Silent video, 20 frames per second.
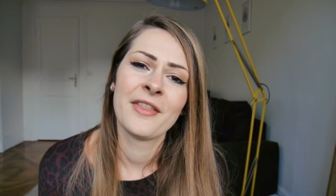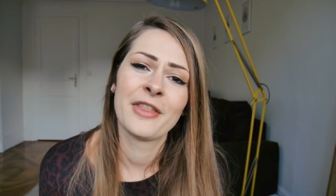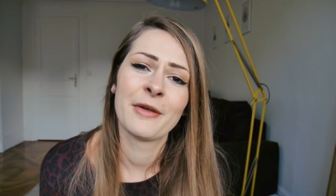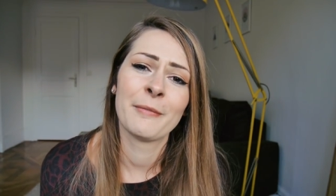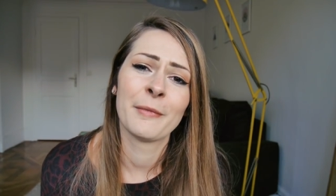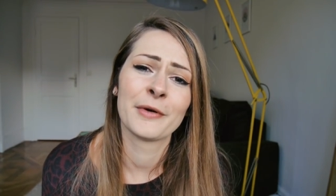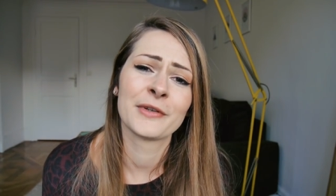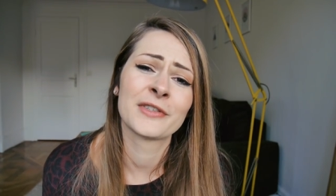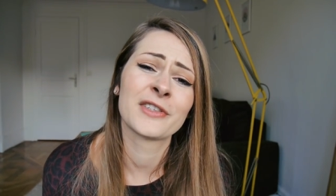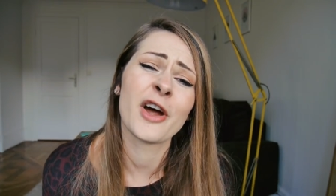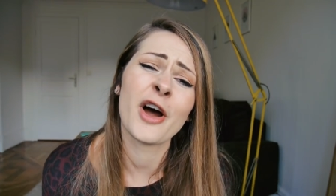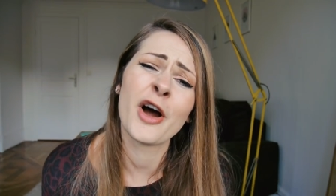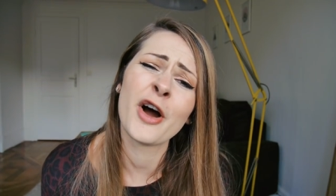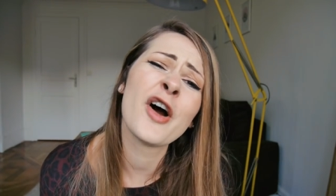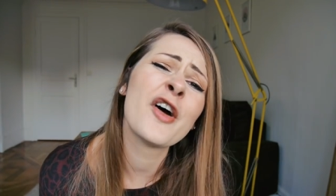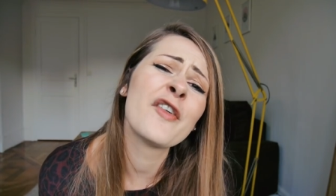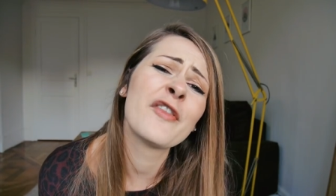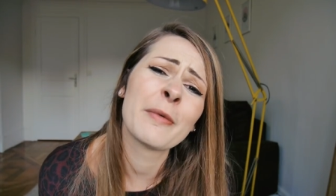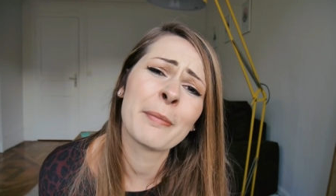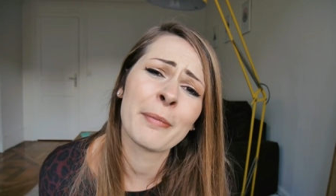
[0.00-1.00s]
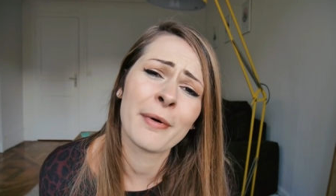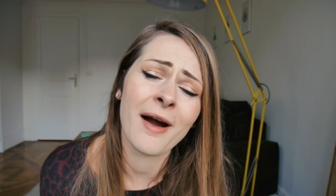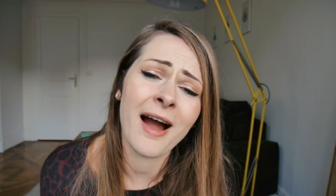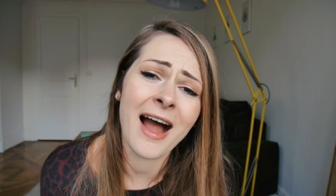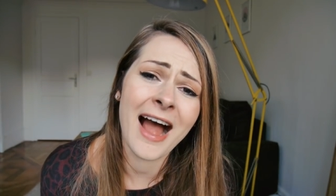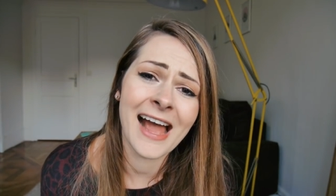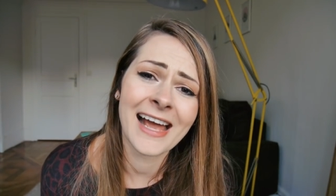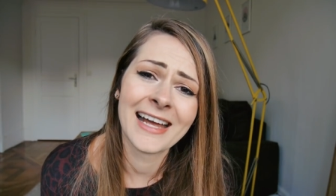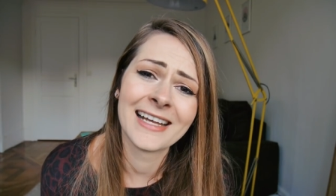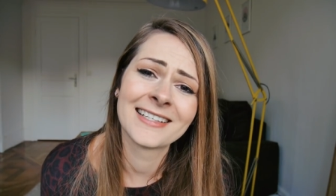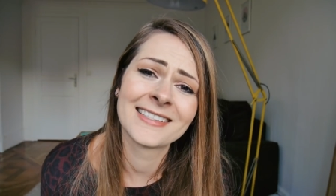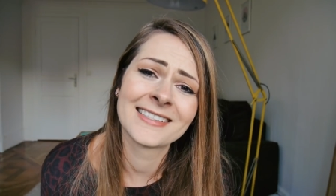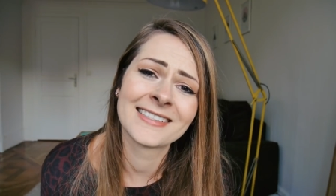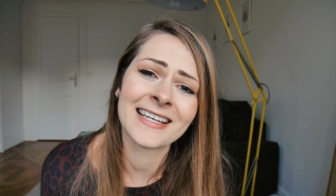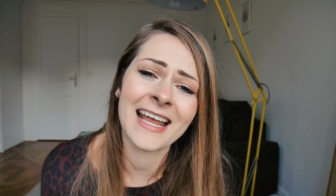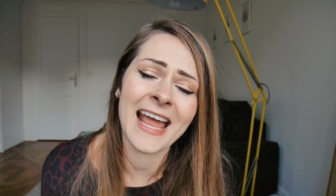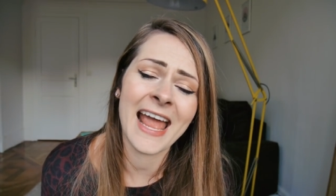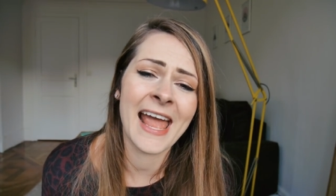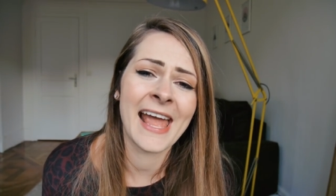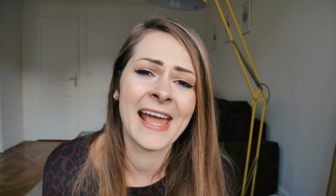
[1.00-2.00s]
the most
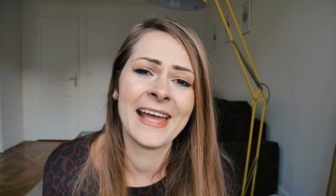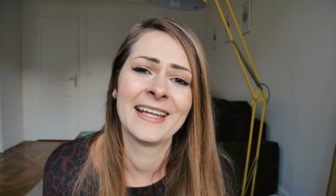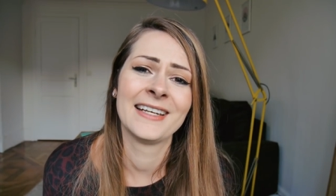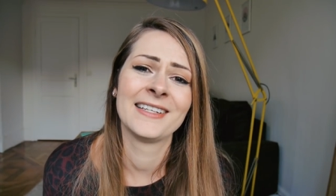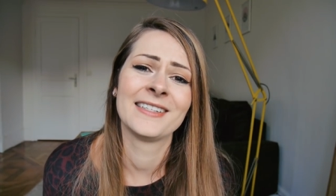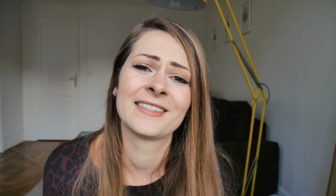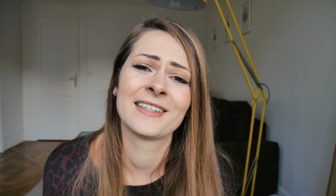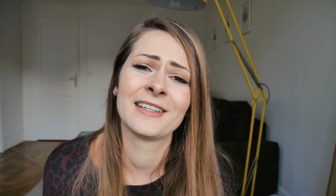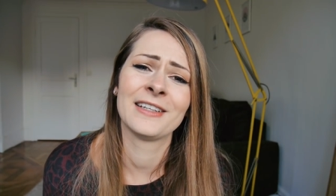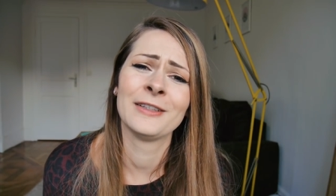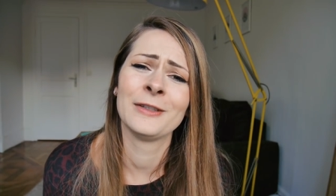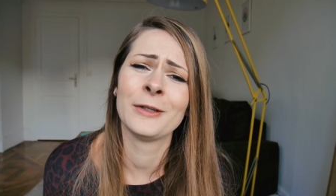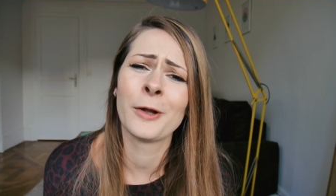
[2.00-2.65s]
overpriced and